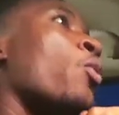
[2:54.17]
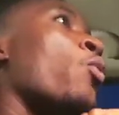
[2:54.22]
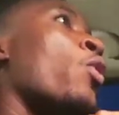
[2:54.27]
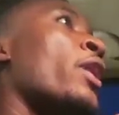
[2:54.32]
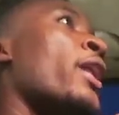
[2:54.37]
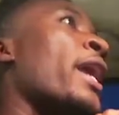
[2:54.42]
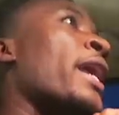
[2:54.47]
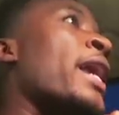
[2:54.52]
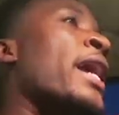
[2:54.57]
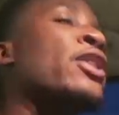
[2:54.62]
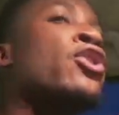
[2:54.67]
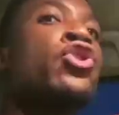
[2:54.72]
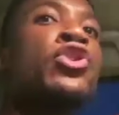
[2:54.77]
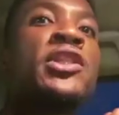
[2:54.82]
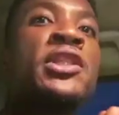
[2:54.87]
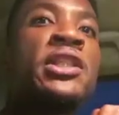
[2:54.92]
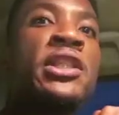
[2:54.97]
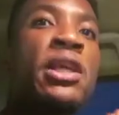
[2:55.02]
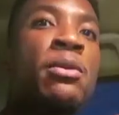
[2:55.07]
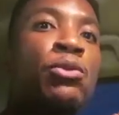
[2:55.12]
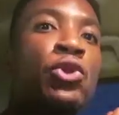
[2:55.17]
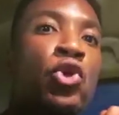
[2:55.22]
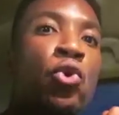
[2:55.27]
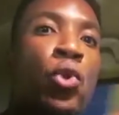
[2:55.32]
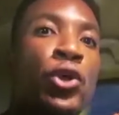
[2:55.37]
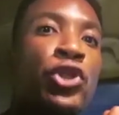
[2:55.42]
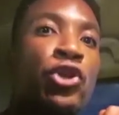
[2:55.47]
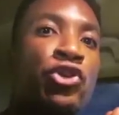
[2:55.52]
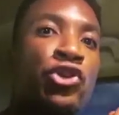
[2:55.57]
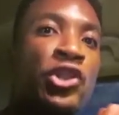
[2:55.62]
what I cannot seem
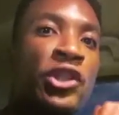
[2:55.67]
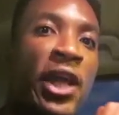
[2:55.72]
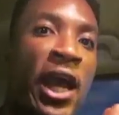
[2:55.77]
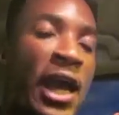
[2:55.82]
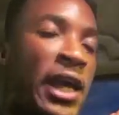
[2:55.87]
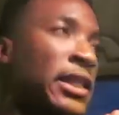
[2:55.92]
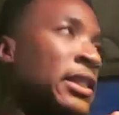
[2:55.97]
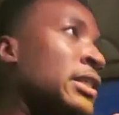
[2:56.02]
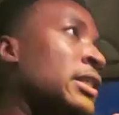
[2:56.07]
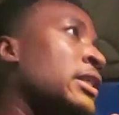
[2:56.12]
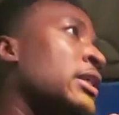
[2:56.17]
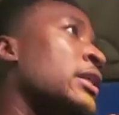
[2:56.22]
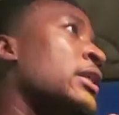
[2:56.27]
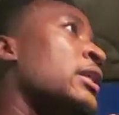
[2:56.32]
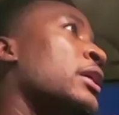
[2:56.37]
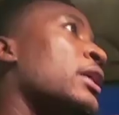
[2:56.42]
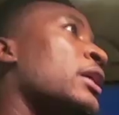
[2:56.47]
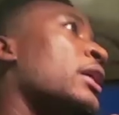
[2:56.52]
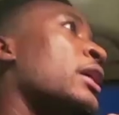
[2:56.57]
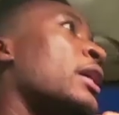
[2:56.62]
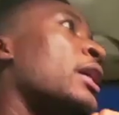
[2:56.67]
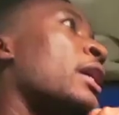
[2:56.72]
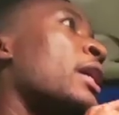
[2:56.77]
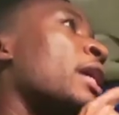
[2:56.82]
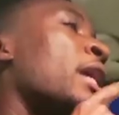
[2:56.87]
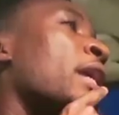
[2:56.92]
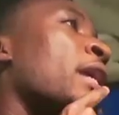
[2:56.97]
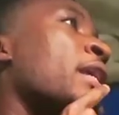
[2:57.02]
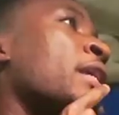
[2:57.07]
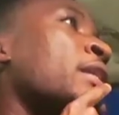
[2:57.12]
to understand
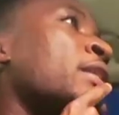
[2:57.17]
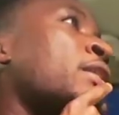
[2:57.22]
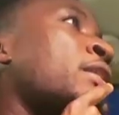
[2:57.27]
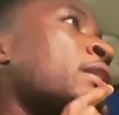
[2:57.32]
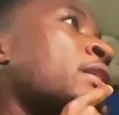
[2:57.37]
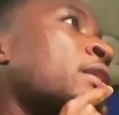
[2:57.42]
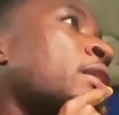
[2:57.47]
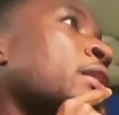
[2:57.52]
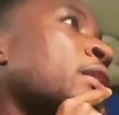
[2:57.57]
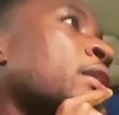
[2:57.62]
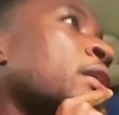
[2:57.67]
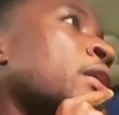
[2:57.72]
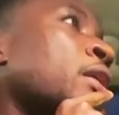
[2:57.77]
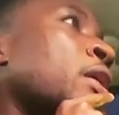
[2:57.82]
is